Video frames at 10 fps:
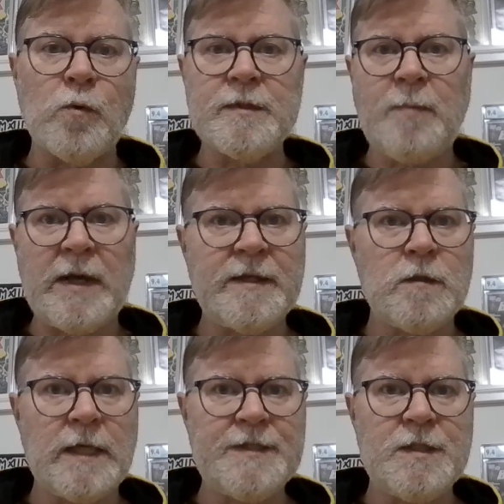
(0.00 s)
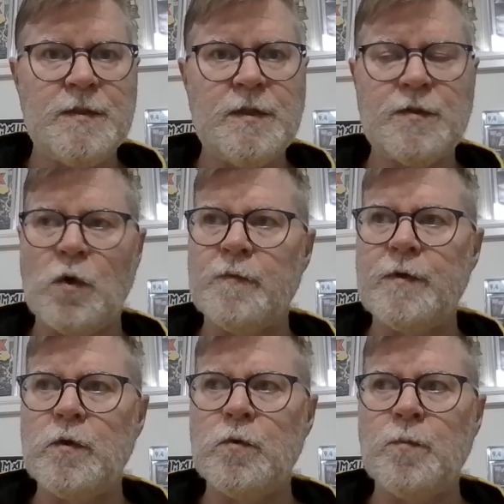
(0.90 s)
always buying collections, so if
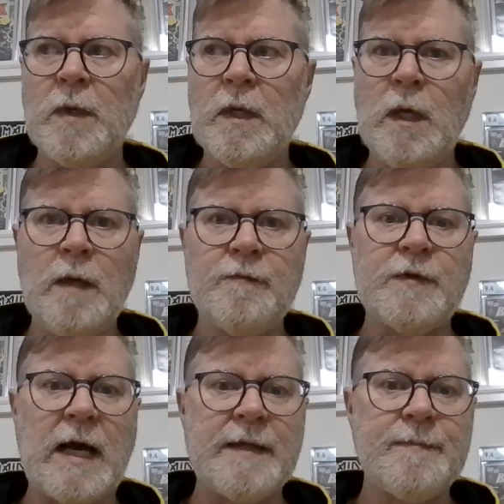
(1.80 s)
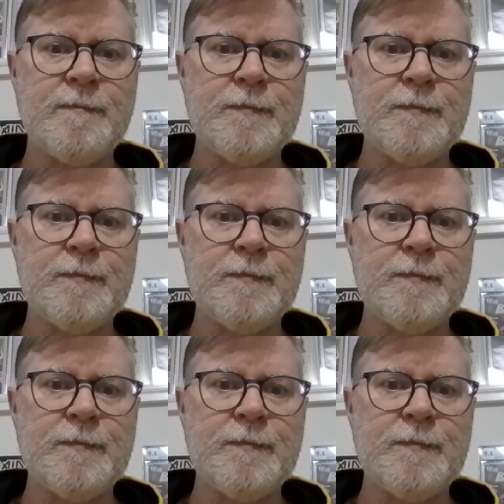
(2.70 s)
you've got